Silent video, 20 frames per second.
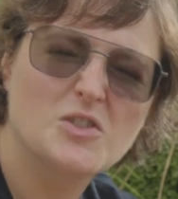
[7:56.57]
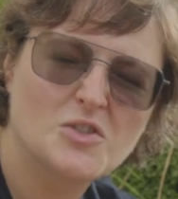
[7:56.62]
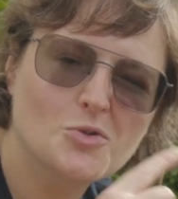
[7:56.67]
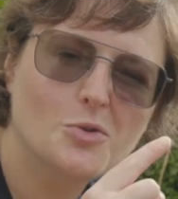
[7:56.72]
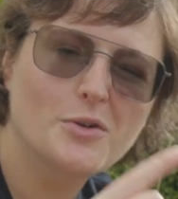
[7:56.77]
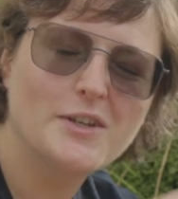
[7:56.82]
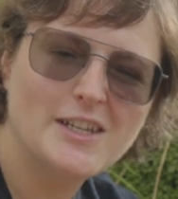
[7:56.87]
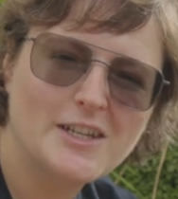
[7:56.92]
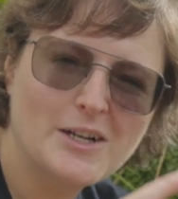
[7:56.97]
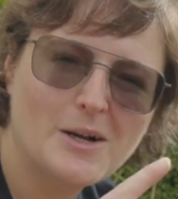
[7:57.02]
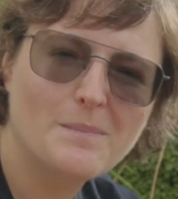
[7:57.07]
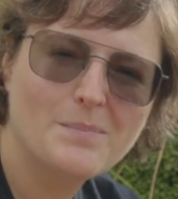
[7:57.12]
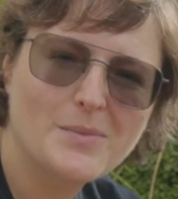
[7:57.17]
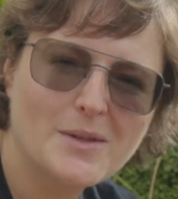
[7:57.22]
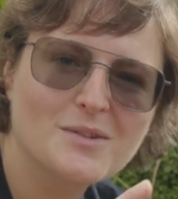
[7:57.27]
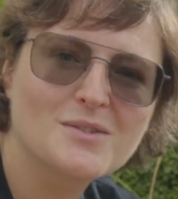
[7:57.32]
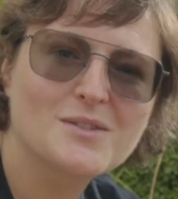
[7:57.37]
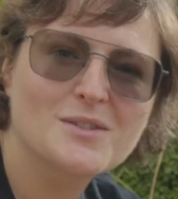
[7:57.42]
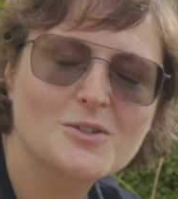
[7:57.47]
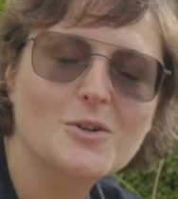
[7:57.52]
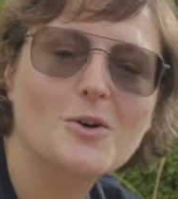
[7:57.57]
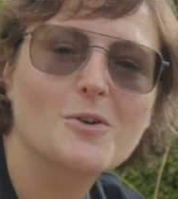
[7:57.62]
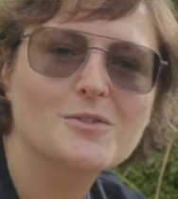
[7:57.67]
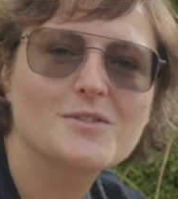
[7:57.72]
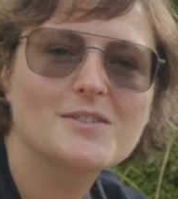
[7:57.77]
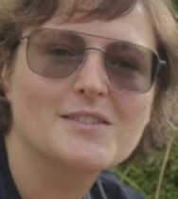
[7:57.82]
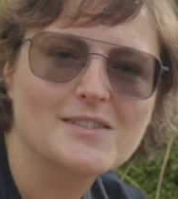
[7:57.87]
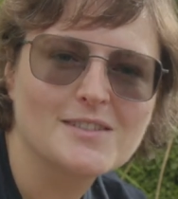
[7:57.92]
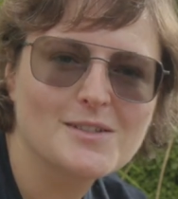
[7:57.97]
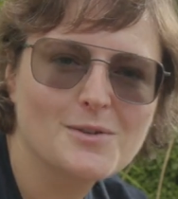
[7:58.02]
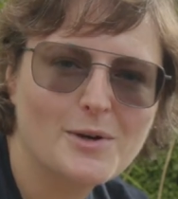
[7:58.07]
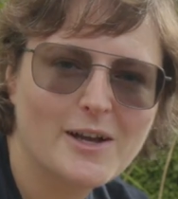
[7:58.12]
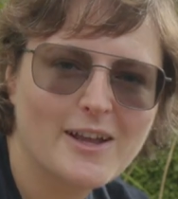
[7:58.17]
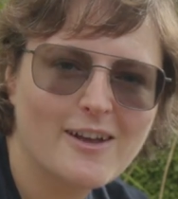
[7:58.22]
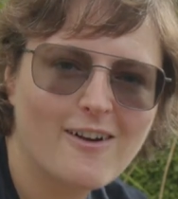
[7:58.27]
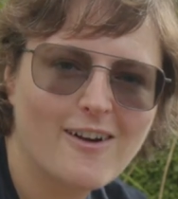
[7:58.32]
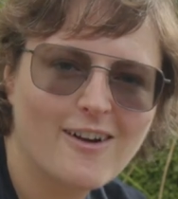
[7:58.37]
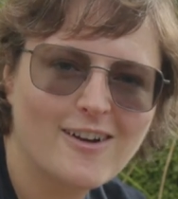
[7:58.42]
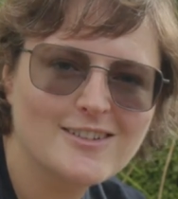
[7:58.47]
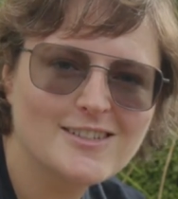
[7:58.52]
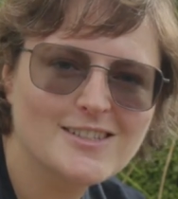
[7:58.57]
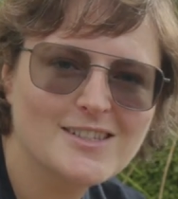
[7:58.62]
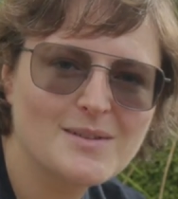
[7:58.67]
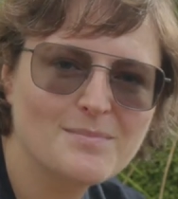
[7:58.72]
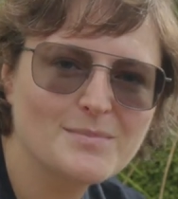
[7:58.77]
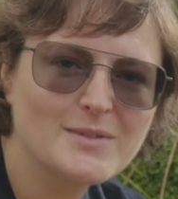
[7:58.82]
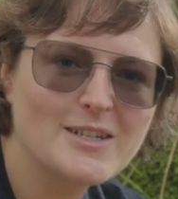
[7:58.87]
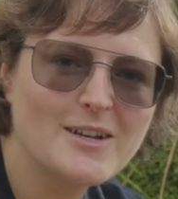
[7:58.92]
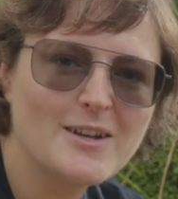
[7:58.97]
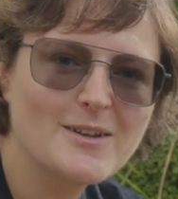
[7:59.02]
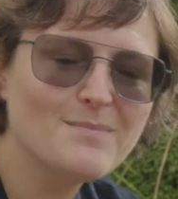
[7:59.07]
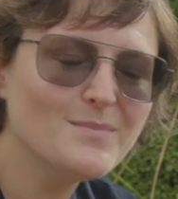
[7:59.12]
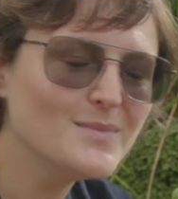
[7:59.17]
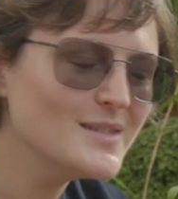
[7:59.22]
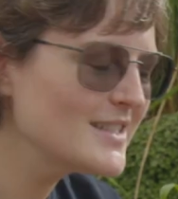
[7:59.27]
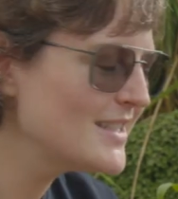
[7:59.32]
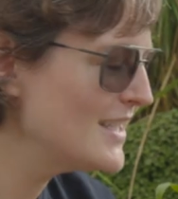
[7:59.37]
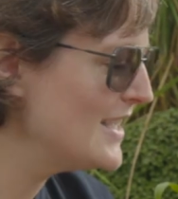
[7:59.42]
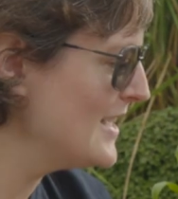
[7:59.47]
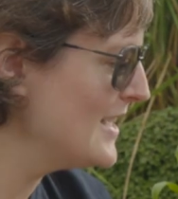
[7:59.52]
Joining up those dots is quite hard sometimes.